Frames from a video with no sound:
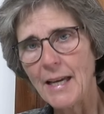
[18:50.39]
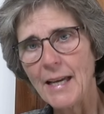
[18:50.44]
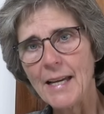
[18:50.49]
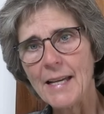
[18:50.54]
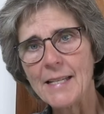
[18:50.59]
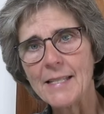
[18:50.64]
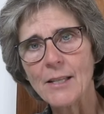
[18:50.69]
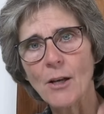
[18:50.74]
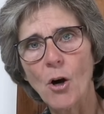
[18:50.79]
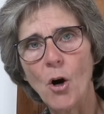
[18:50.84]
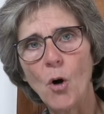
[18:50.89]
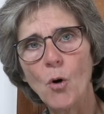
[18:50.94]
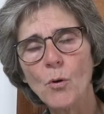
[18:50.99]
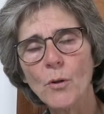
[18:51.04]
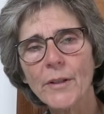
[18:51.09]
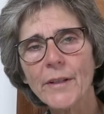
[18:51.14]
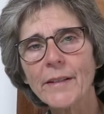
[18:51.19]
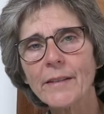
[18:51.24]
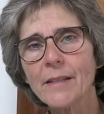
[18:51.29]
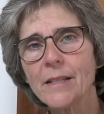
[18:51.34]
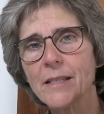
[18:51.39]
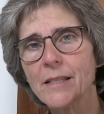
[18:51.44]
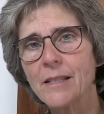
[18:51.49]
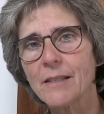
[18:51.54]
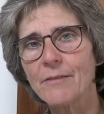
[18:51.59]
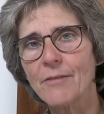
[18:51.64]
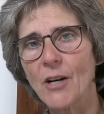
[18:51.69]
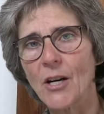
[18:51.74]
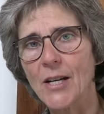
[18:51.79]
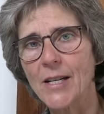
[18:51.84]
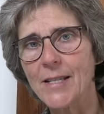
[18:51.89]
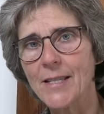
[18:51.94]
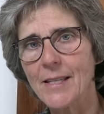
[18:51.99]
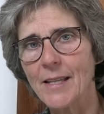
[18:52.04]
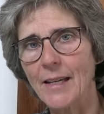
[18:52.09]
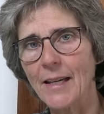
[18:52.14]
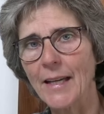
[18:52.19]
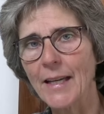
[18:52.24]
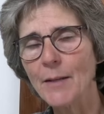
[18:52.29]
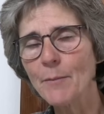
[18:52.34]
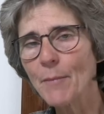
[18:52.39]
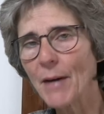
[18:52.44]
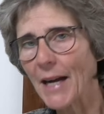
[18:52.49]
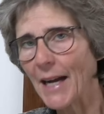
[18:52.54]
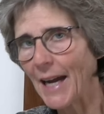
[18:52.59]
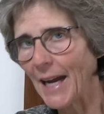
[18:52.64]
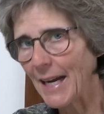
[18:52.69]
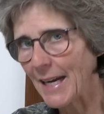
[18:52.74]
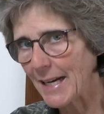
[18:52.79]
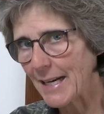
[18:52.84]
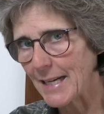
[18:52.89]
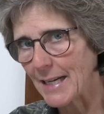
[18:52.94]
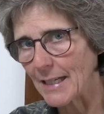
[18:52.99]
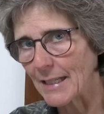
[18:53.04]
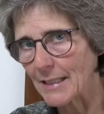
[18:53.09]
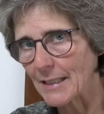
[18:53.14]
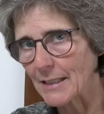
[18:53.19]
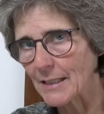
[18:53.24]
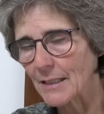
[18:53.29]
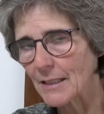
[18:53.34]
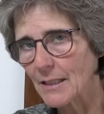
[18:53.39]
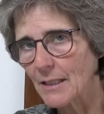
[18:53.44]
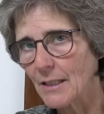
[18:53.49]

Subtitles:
is holding this device in my hand